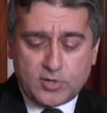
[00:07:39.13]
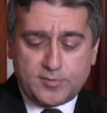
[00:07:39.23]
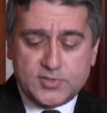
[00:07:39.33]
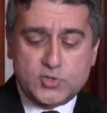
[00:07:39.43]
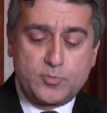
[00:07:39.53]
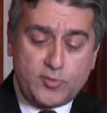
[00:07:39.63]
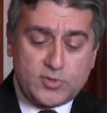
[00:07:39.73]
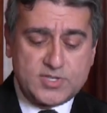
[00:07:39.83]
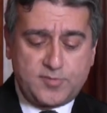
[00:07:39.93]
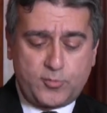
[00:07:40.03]
part of a
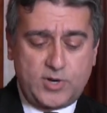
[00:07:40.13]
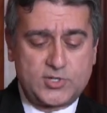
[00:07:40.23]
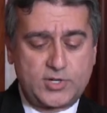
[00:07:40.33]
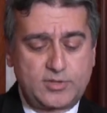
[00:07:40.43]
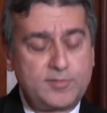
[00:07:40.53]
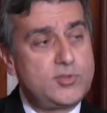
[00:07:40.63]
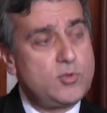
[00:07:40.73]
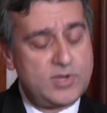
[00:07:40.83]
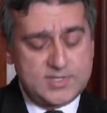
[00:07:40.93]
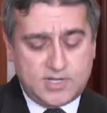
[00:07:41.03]
subversive project of the
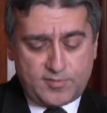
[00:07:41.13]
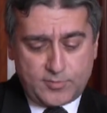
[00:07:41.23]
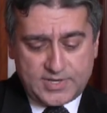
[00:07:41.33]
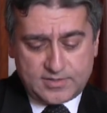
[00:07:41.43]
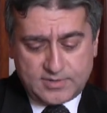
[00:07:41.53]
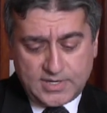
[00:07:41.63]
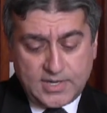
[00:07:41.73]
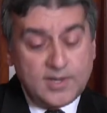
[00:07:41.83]
US government.